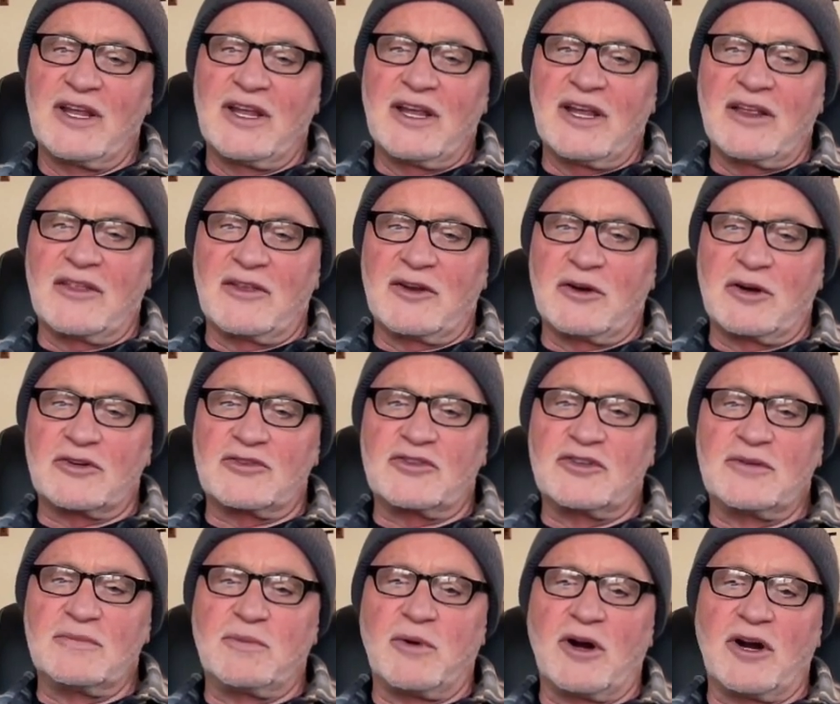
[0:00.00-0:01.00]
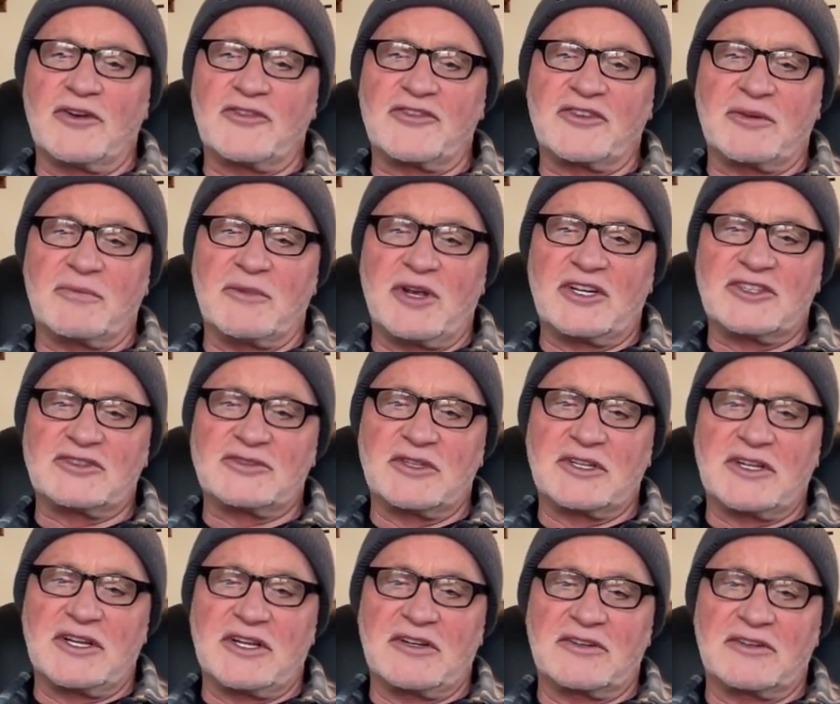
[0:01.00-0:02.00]
There are two parts to
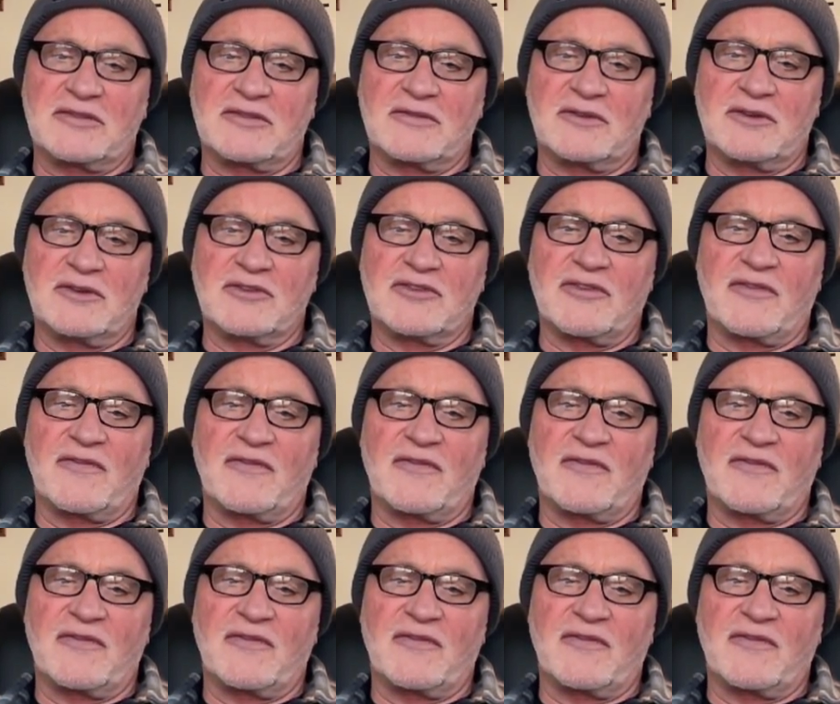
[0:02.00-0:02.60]
measuring intervals.